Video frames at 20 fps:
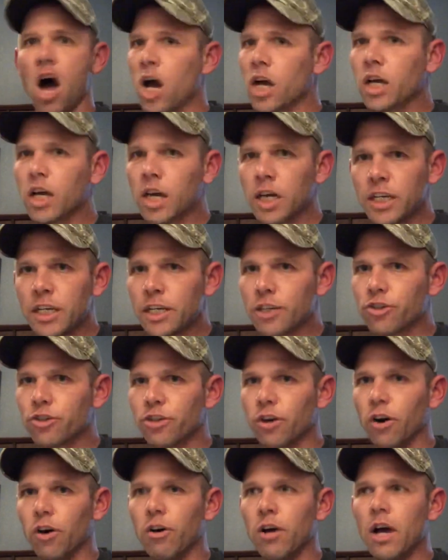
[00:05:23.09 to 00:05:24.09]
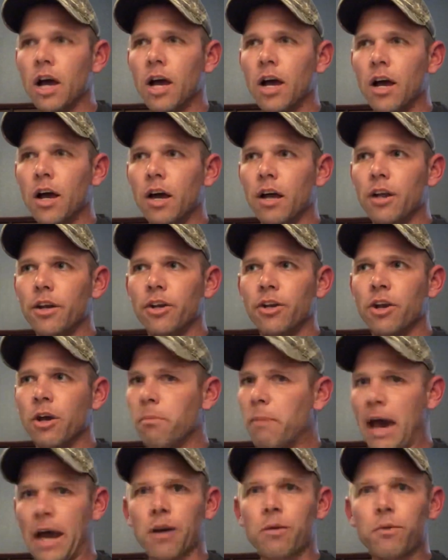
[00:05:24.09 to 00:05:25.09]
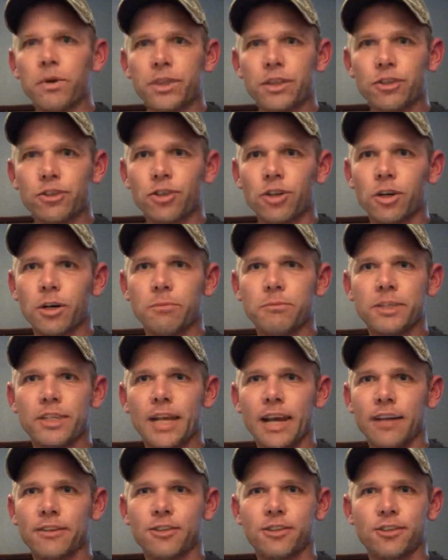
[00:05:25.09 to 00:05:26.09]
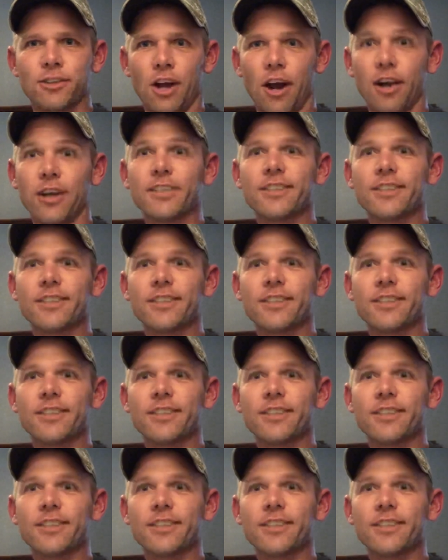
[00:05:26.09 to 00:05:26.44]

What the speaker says: Unconditional, no matter what the circumstances are.